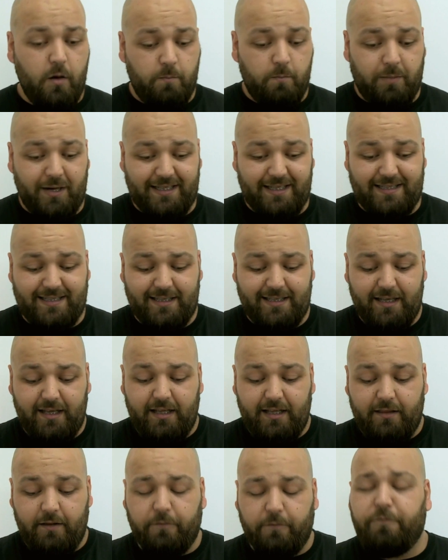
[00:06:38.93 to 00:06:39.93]
But
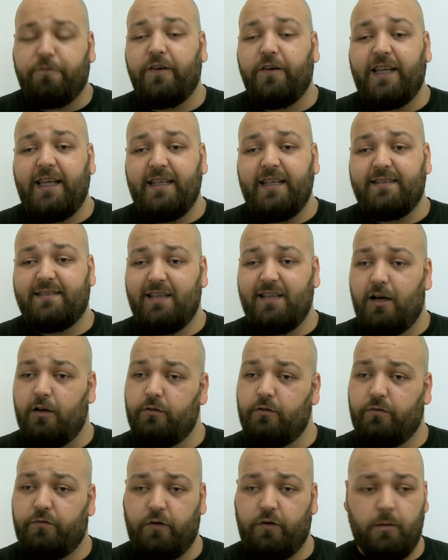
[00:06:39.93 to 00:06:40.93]
the freaking
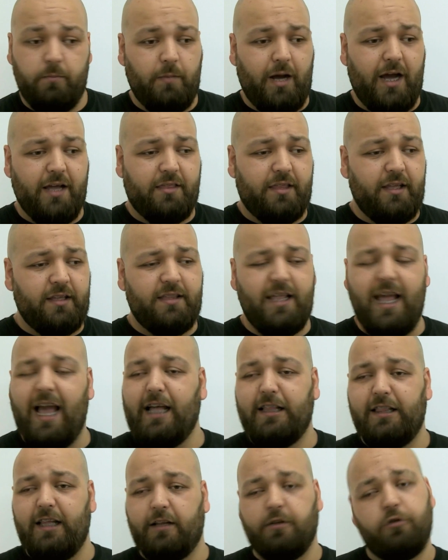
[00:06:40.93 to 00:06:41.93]
sound from, I think they
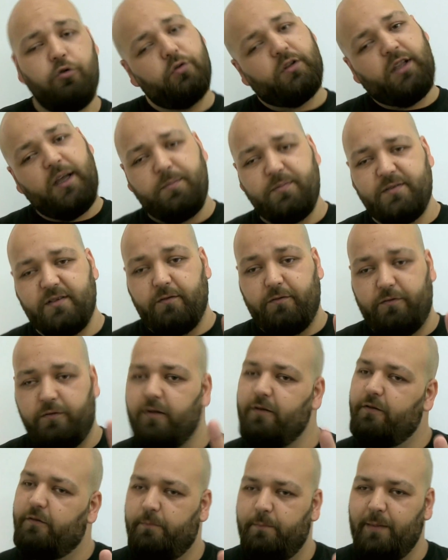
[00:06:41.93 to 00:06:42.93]
had like two types of
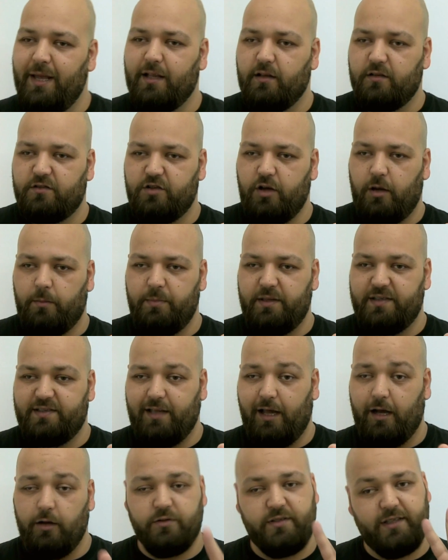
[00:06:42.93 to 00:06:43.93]
male zombie
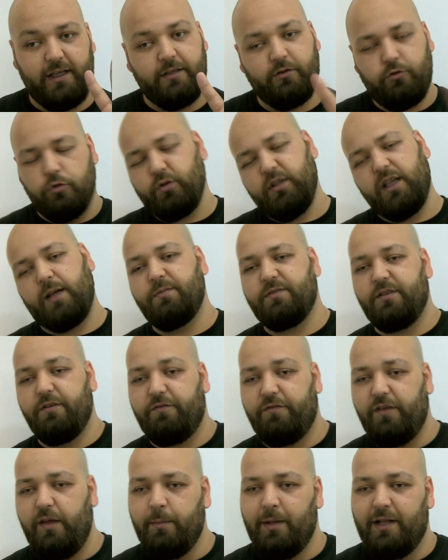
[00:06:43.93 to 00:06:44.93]
sounds and two types
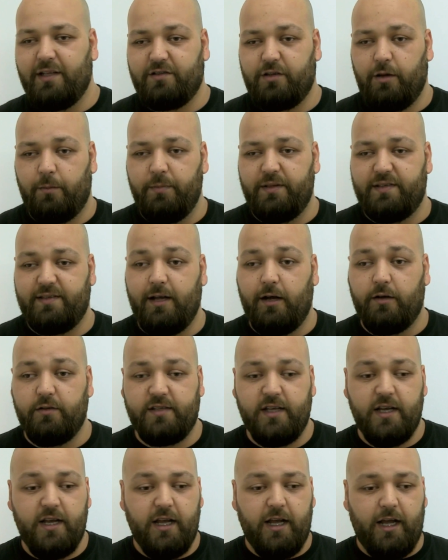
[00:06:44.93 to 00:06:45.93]
of female zombie
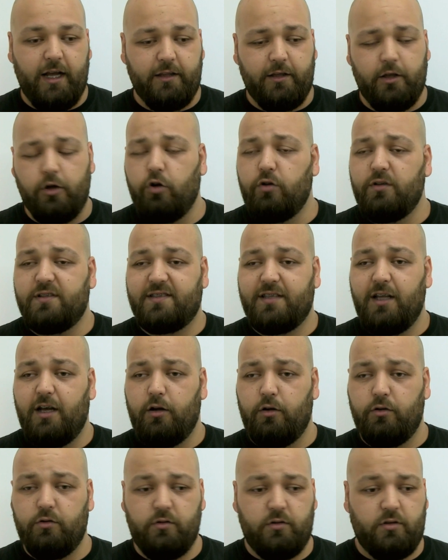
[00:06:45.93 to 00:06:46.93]
sounds, and they all
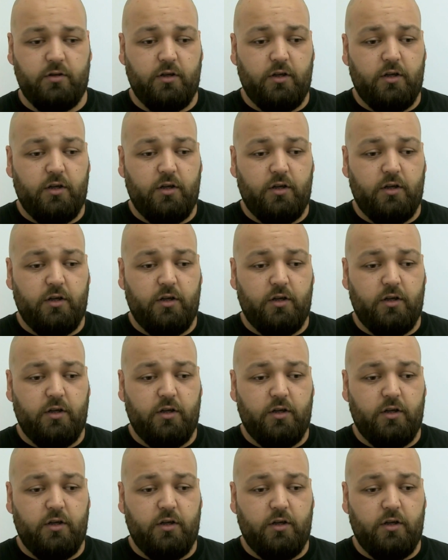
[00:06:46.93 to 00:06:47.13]
sound